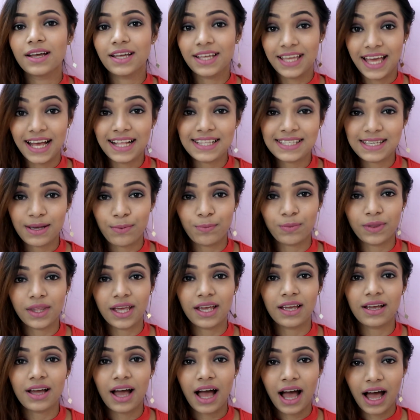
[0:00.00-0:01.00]
get
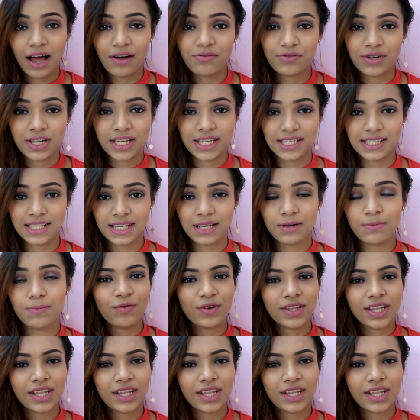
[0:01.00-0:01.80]
something half decent.